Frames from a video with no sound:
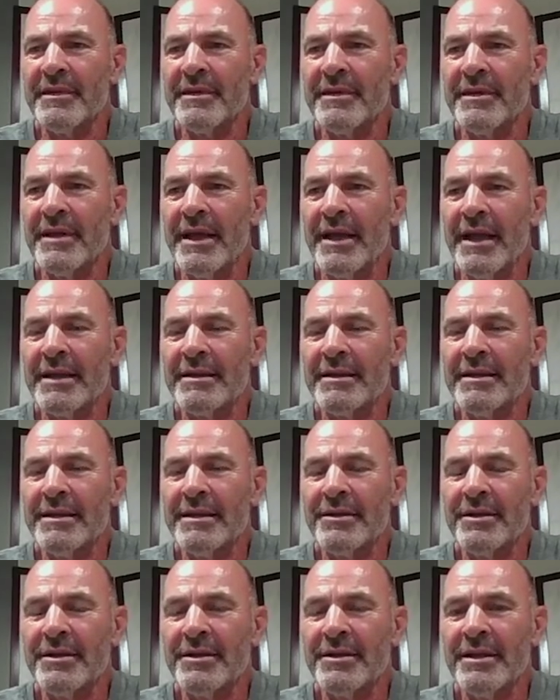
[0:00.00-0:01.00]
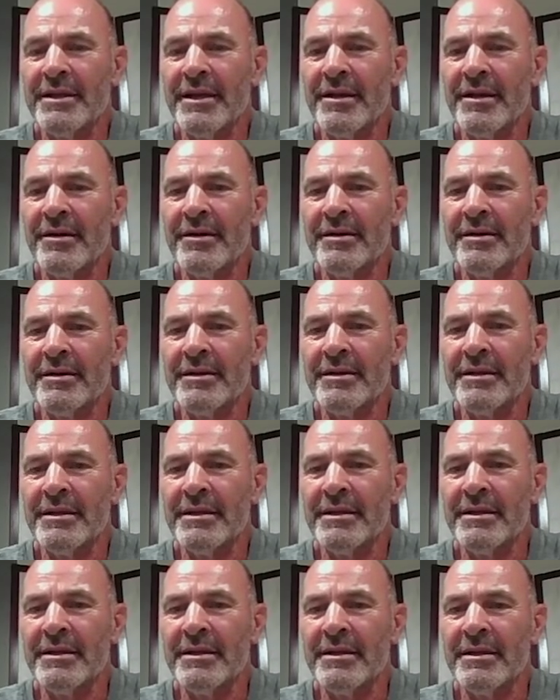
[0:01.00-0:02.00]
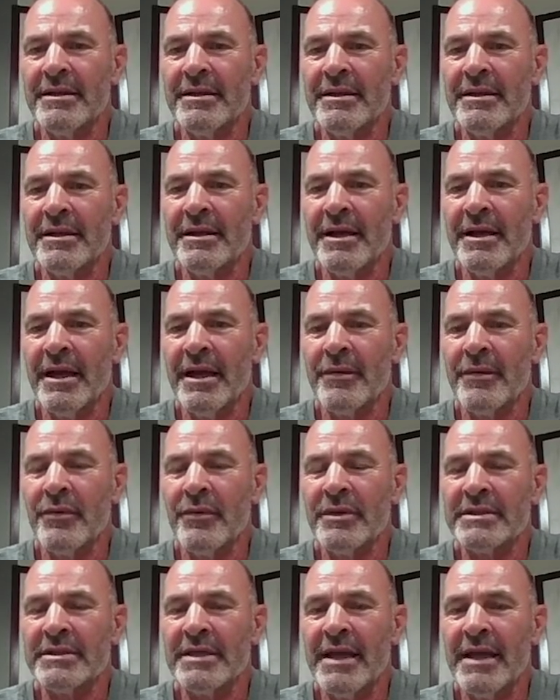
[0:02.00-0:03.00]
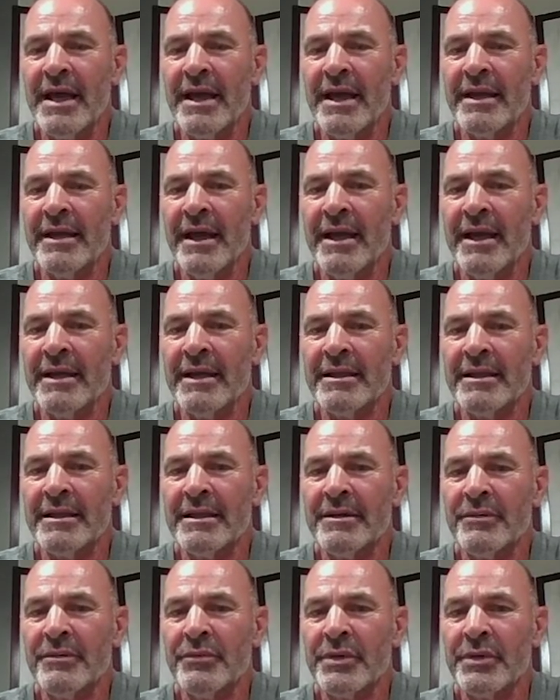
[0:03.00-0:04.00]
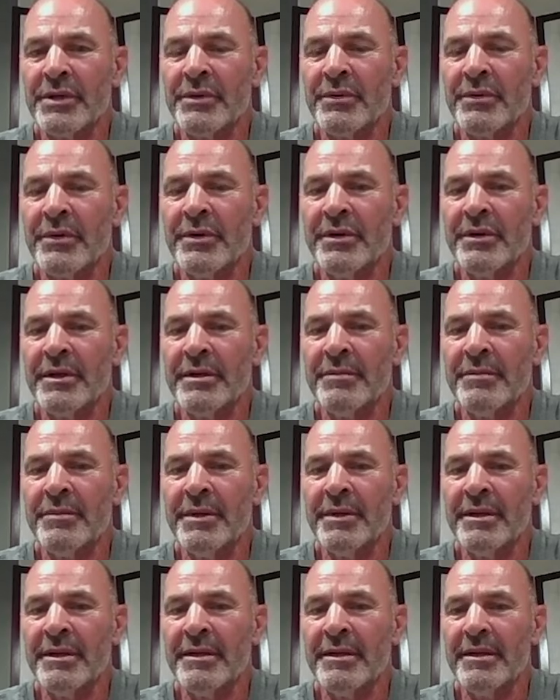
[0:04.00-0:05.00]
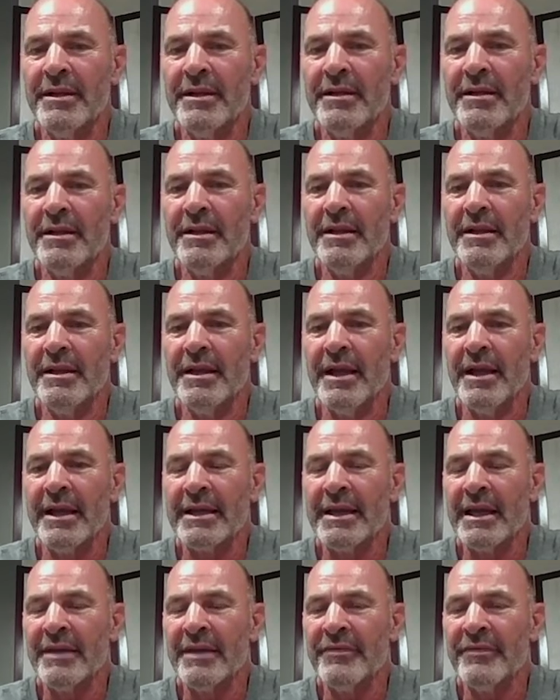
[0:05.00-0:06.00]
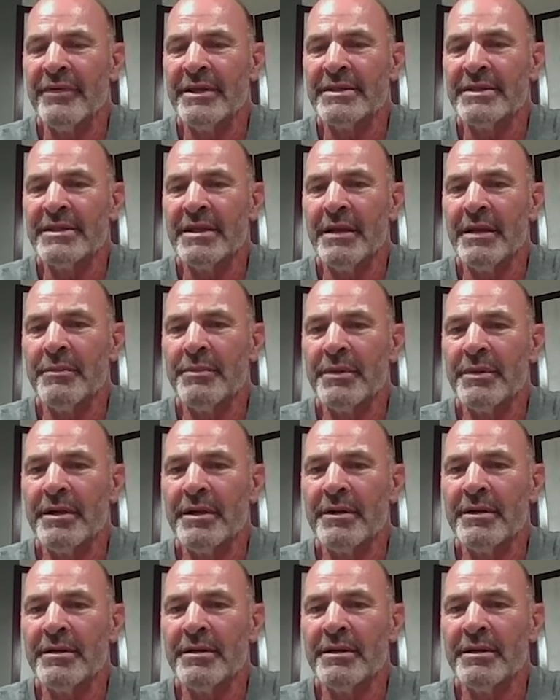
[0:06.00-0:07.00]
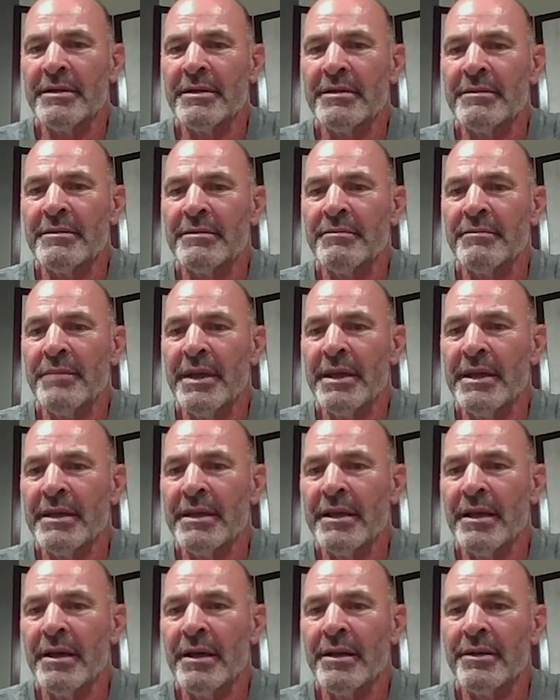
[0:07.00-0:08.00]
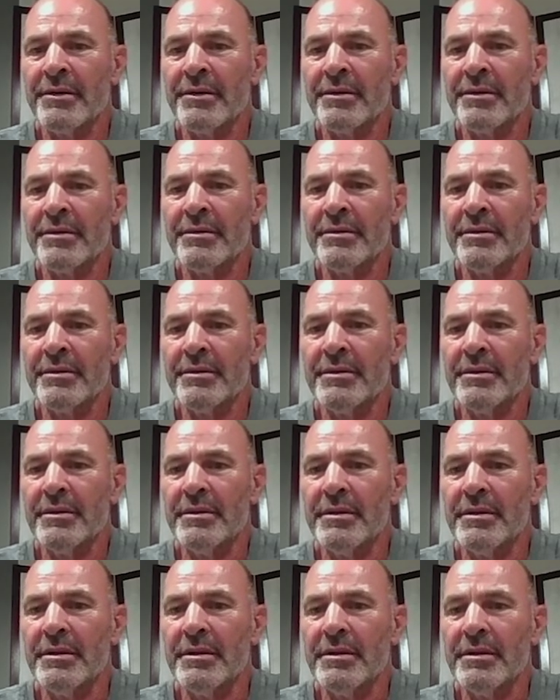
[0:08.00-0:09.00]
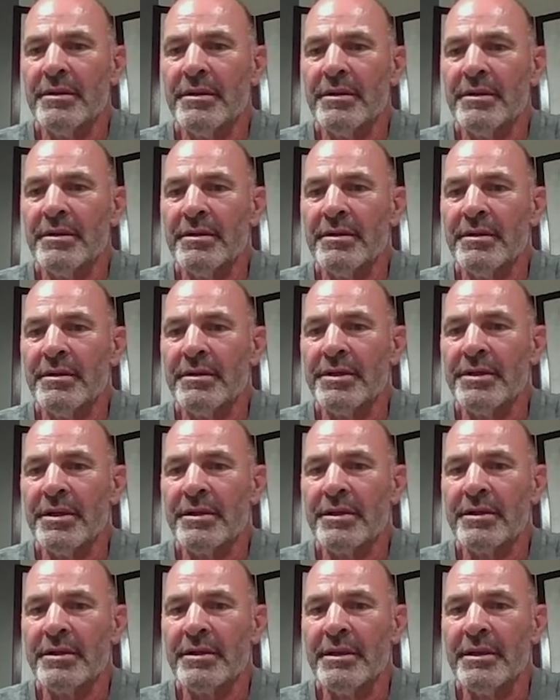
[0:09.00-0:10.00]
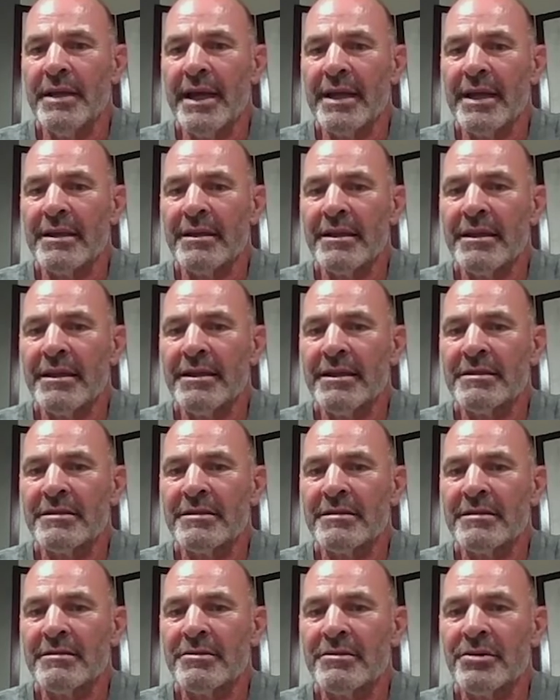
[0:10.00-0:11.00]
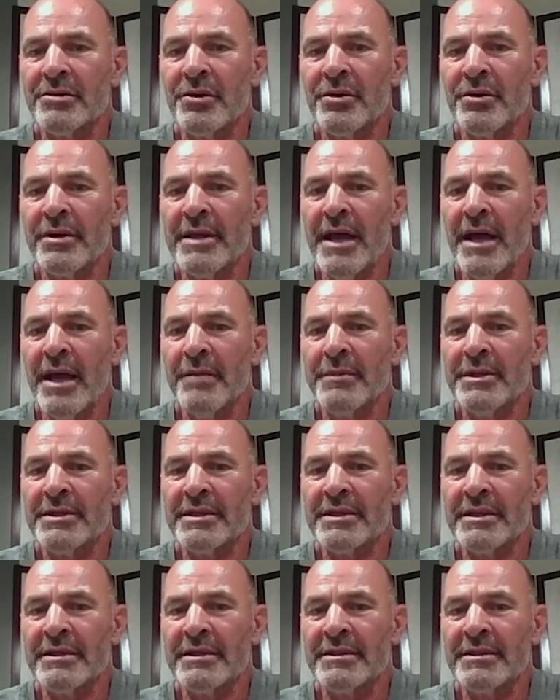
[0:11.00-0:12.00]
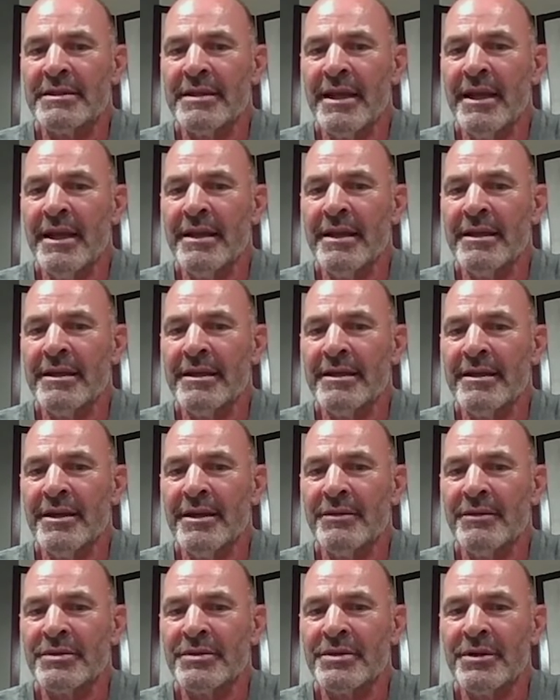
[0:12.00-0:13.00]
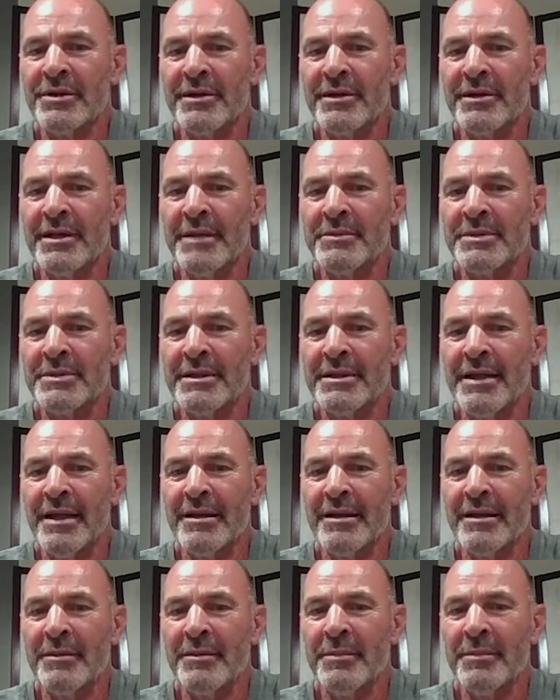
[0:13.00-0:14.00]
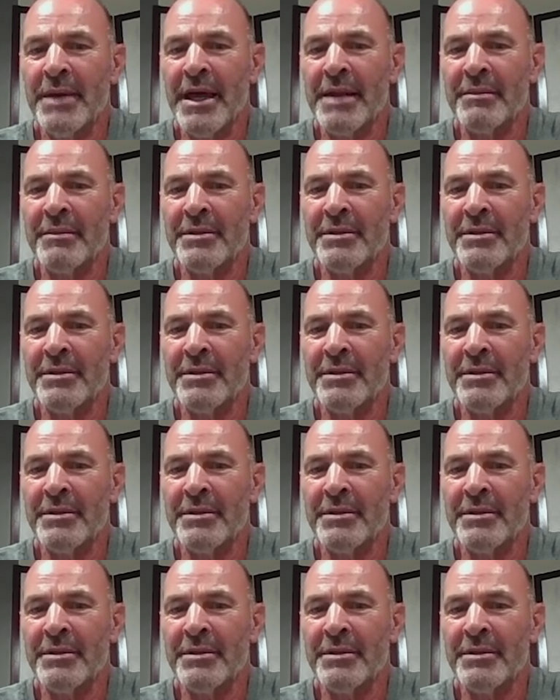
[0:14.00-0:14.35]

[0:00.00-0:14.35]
I did good there. And I was not highly recruited, but I got a visit up there, and many other young athletes turned down Michigan State, and there was Kirk Gibson down at the bottom of the